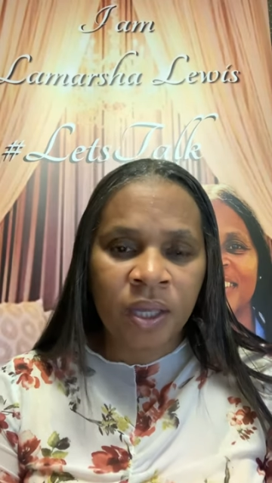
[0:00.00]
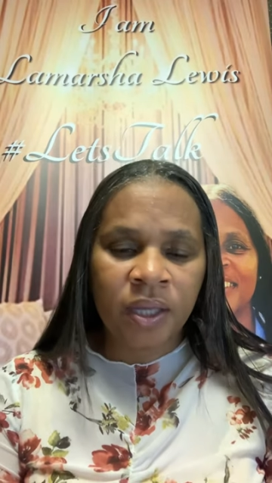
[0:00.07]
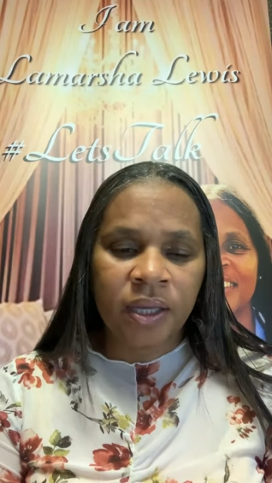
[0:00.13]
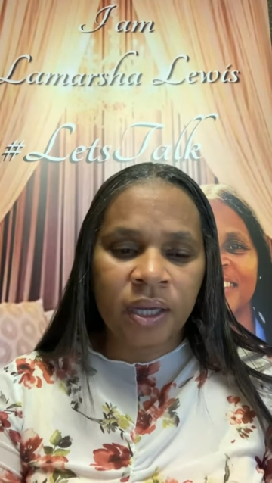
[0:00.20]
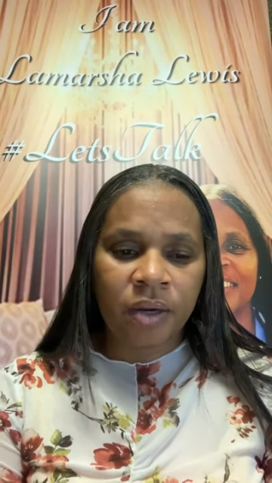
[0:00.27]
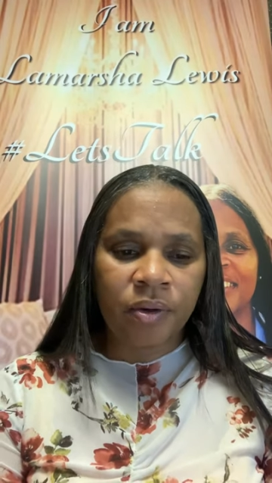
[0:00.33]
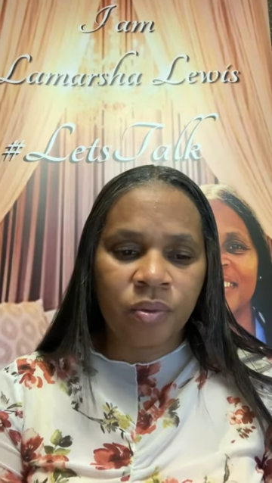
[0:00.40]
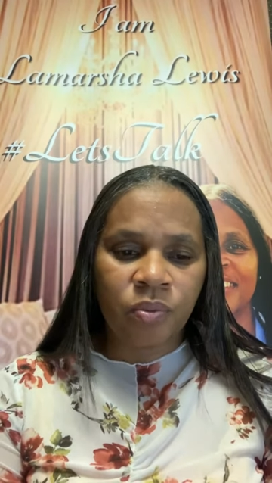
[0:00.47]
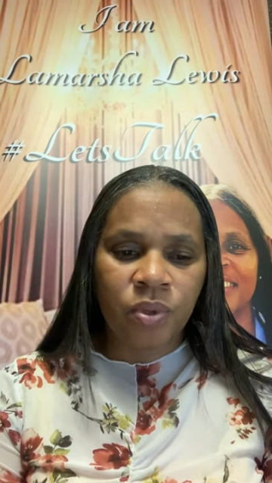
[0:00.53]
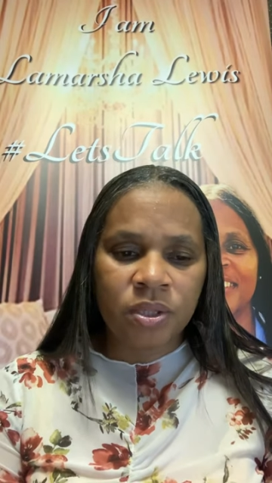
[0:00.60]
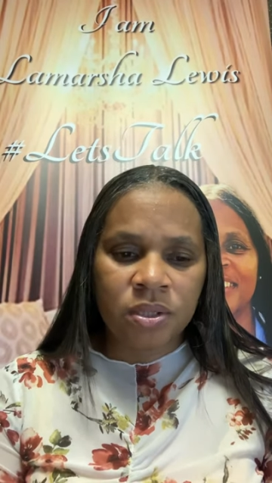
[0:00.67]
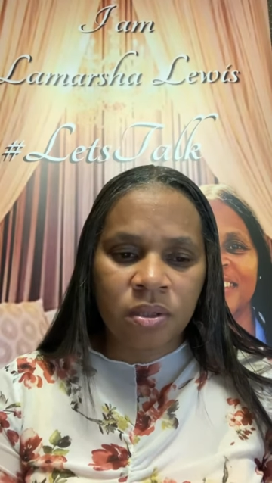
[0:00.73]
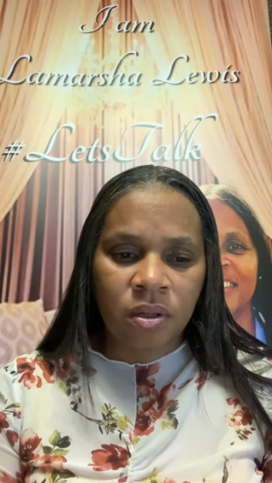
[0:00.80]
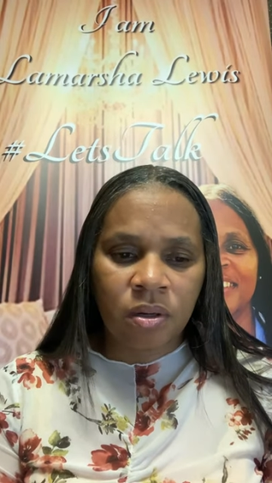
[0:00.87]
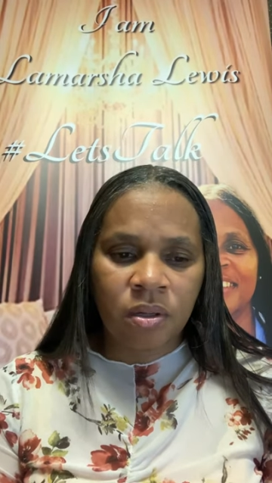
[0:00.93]
Gary
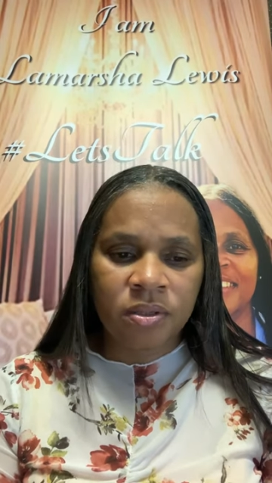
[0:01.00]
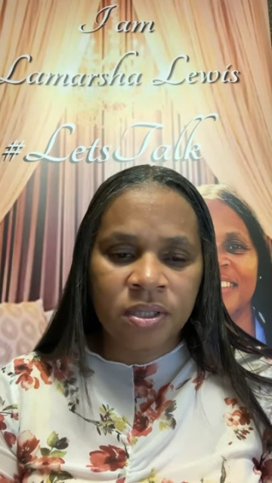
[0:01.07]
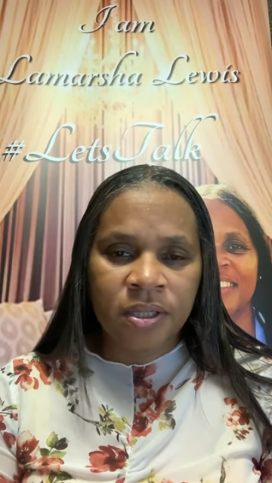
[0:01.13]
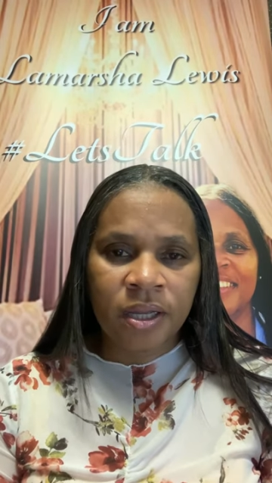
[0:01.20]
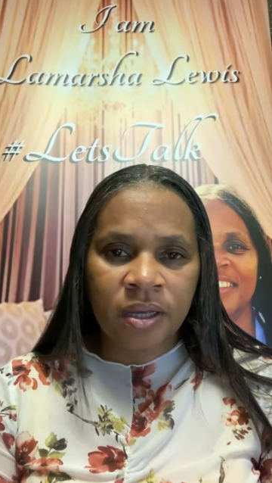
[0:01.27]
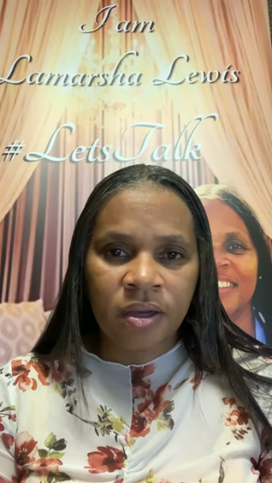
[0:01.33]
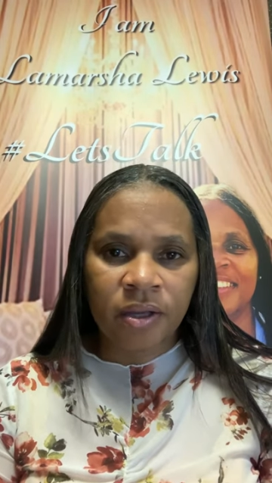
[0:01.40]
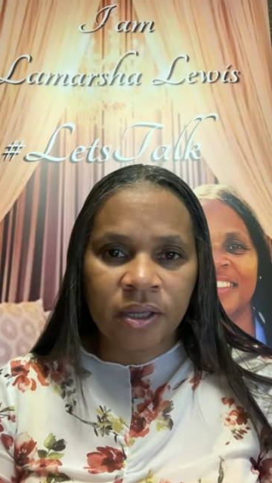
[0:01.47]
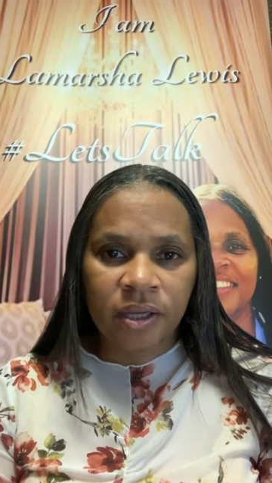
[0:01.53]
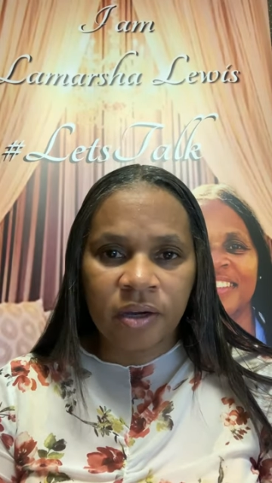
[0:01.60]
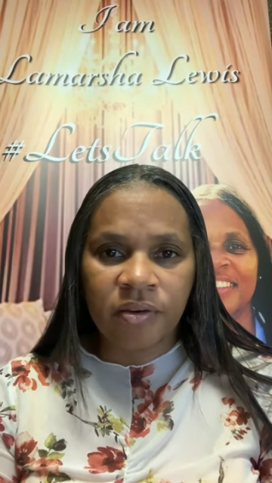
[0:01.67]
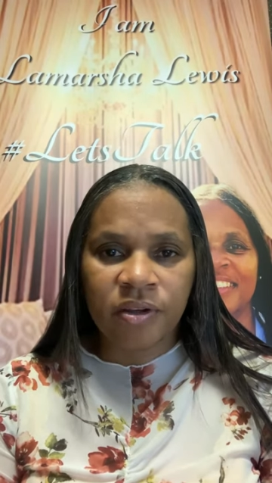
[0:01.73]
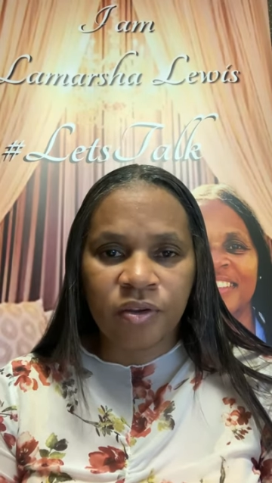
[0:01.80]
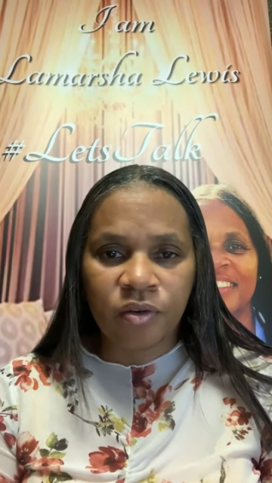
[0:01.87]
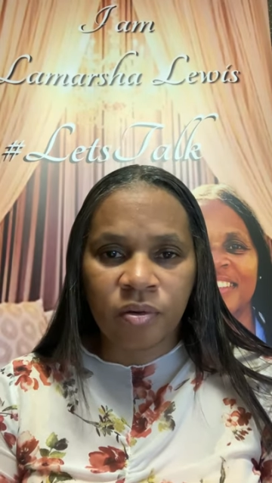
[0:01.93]
wasn't on today because
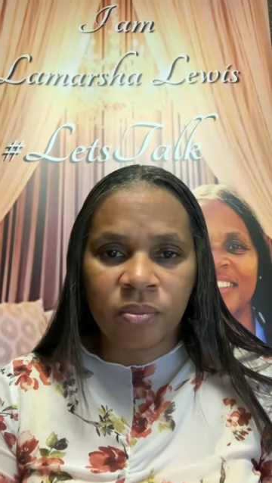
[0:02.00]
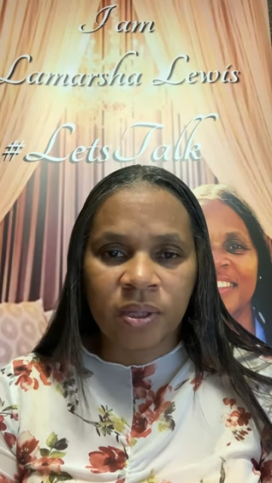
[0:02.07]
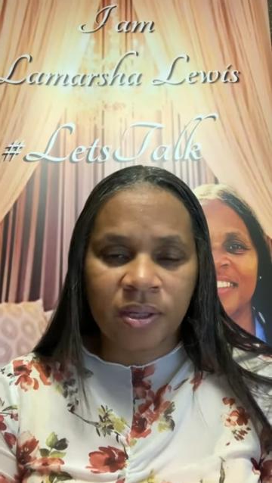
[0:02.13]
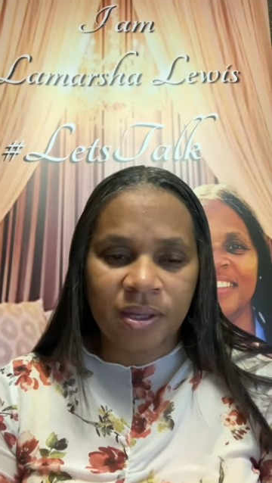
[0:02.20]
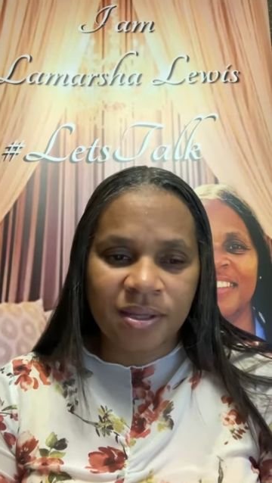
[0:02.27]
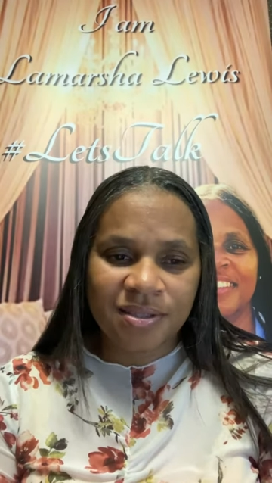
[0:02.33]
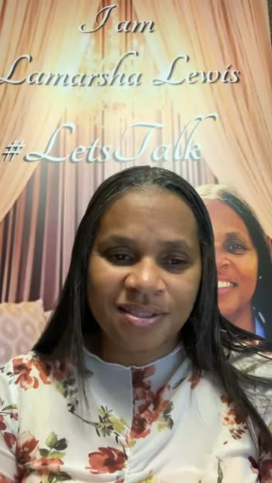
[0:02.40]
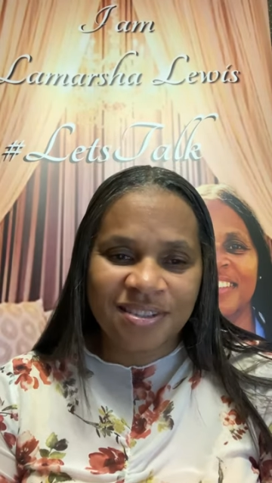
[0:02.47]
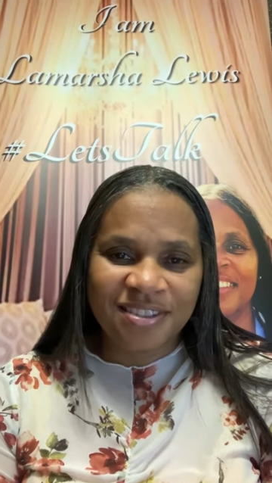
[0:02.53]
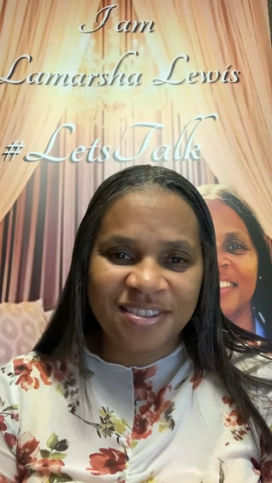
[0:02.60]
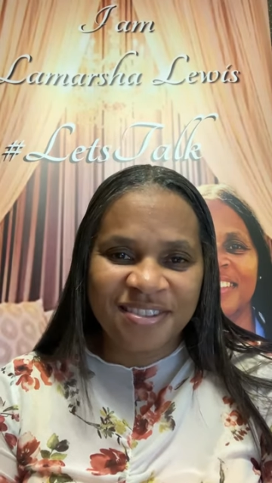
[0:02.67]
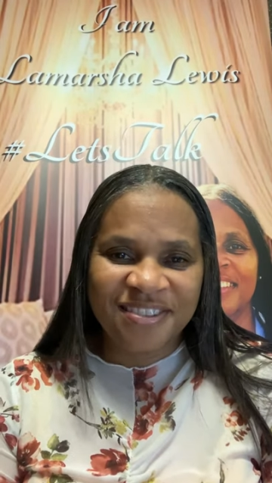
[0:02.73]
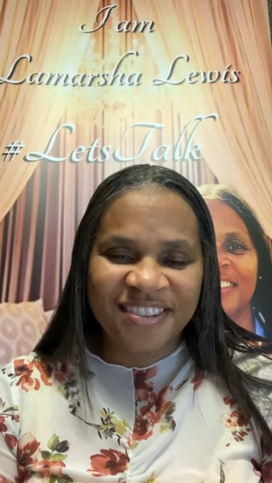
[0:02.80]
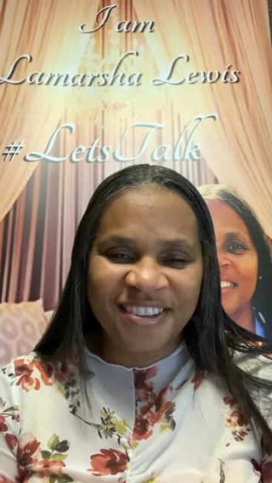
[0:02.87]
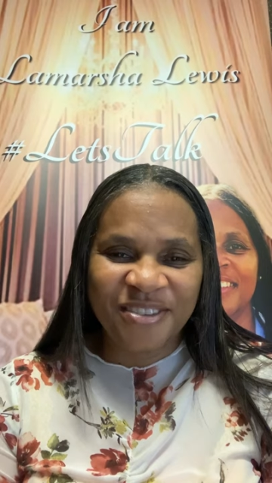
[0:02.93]
Gary normally is,
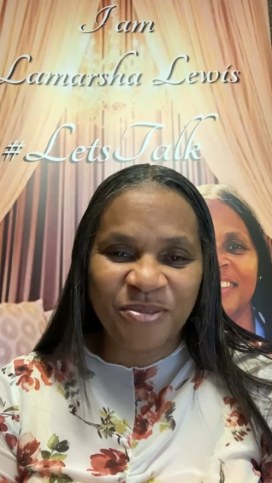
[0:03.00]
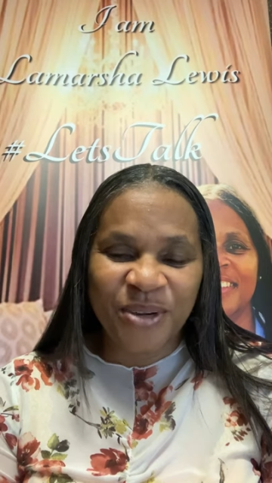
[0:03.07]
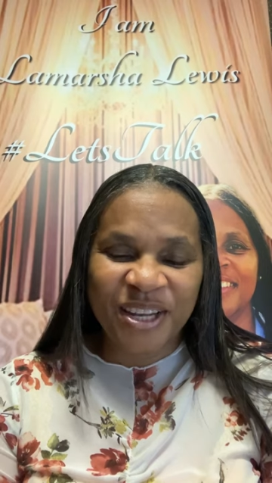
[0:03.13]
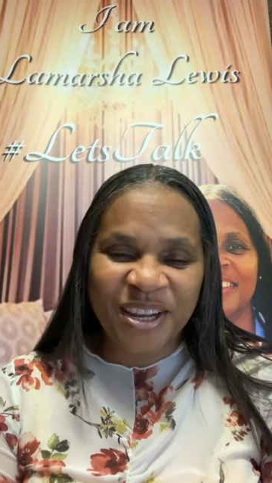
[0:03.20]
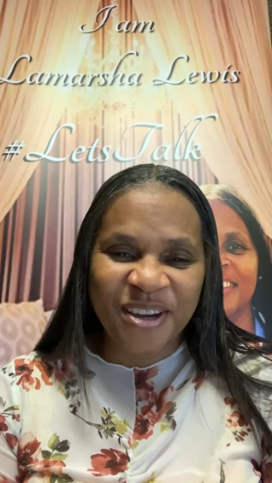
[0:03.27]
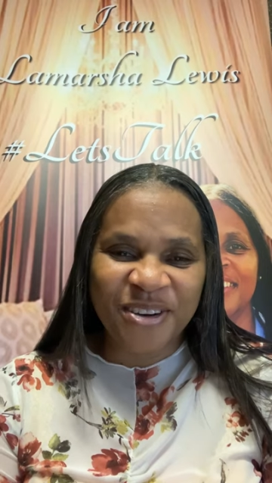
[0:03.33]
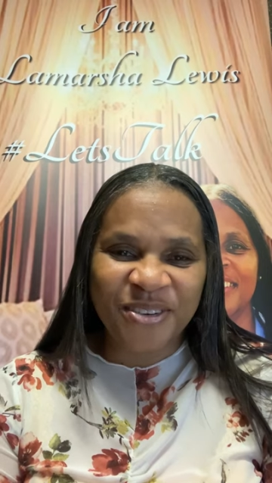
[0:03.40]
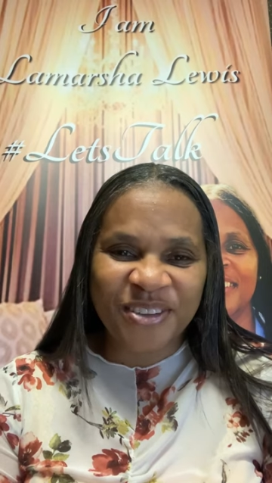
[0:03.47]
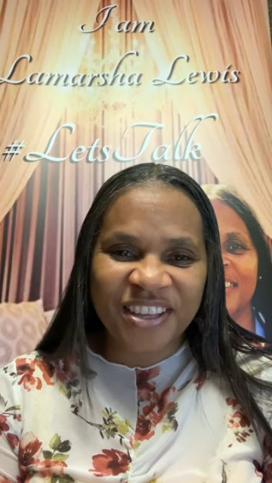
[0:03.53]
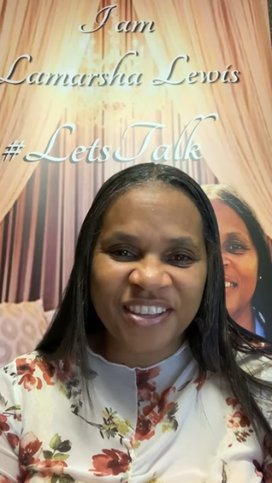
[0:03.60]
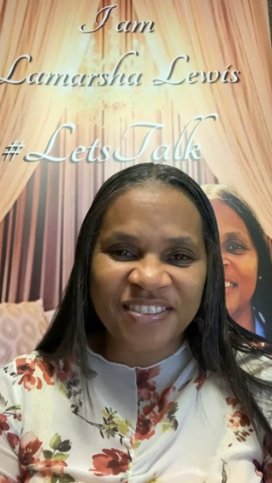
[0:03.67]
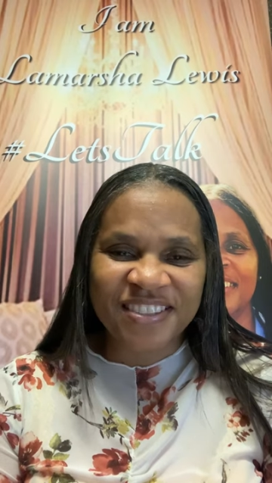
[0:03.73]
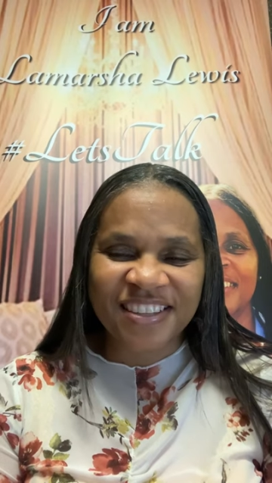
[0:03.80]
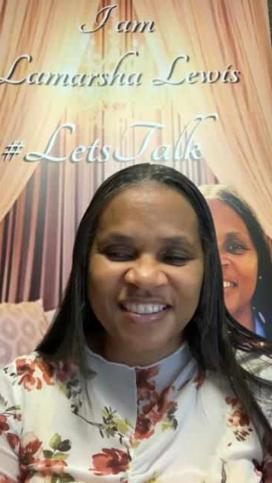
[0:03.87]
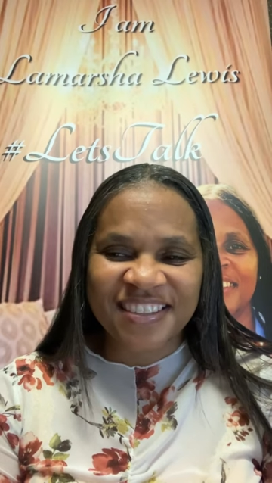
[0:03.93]
we know,
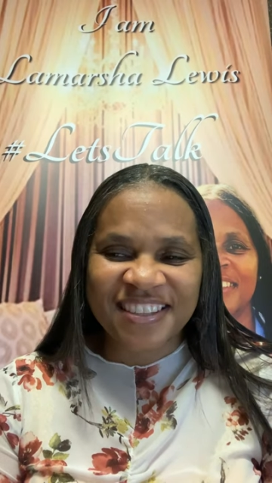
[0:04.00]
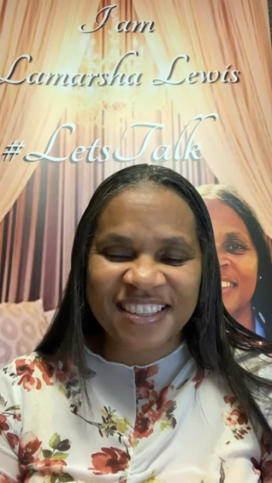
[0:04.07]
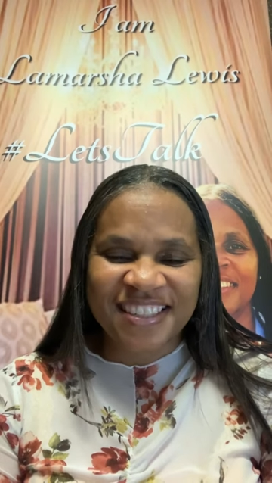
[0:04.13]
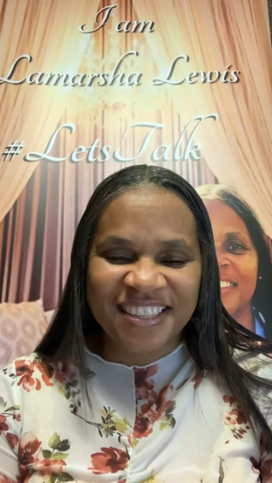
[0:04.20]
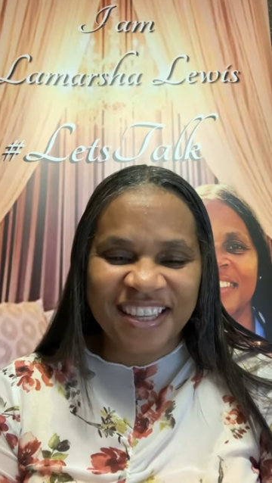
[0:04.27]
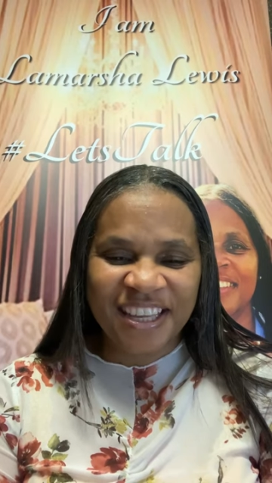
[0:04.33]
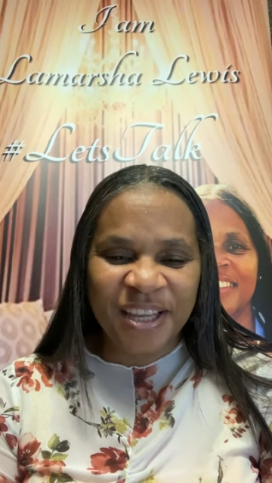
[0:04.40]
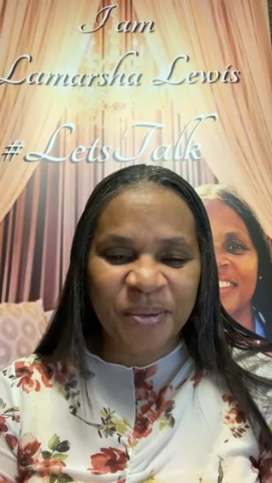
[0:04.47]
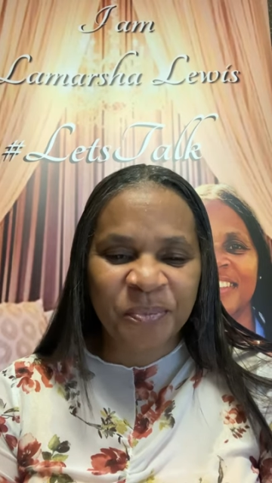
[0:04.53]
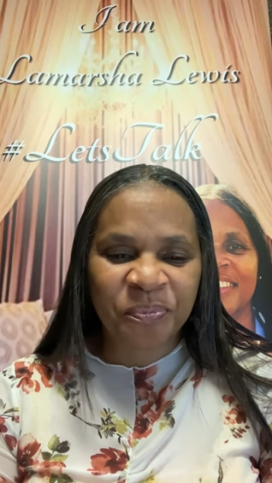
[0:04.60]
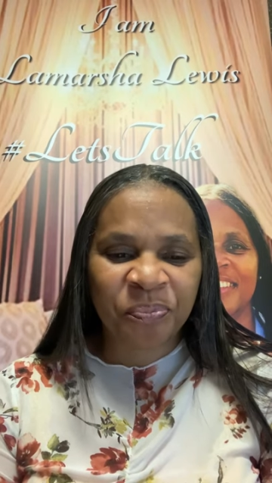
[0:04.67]
gives us the tea.